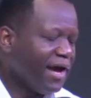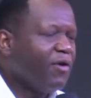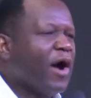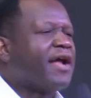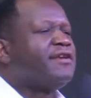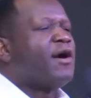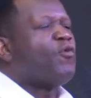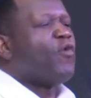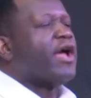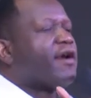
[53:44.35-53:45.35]
Adam,
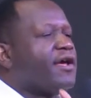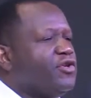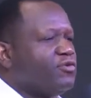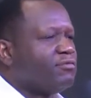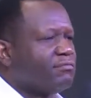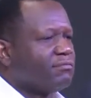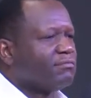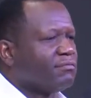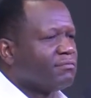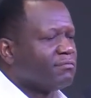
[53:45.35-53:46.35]
where are you?
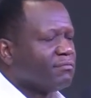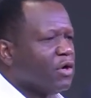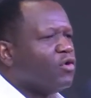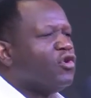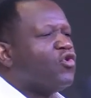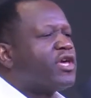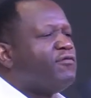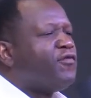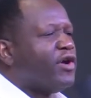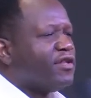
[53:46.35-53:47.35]
He was looking
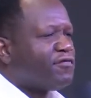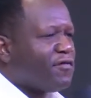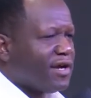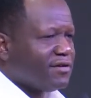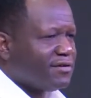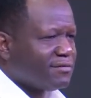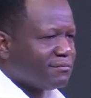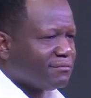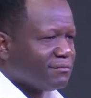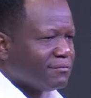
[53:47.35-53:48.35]
for his friend.
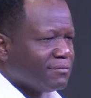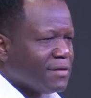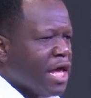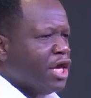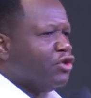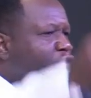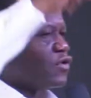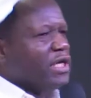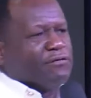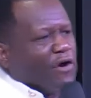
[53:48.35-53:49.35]
He used to
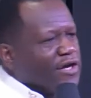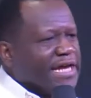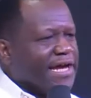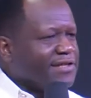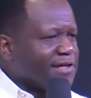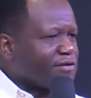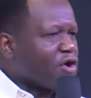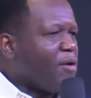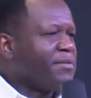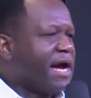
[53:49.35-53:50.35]
leave all the angels,
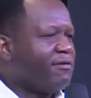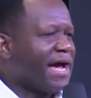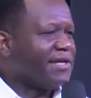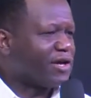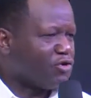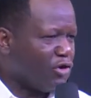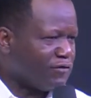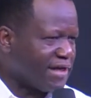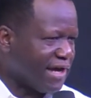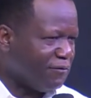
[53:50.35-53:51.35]
come down at the cool of the
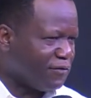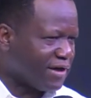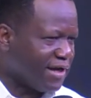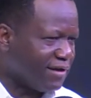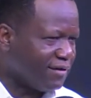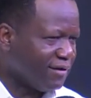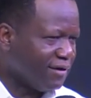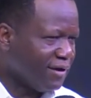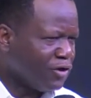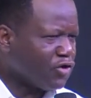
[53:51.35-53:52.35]
day every day,
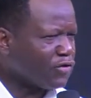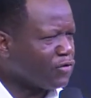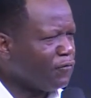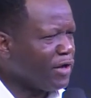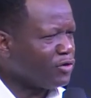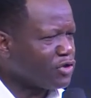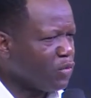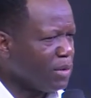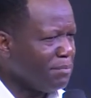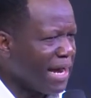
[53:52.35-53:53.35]
just to fellowship
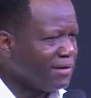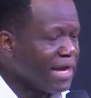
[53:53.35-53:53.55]
with man.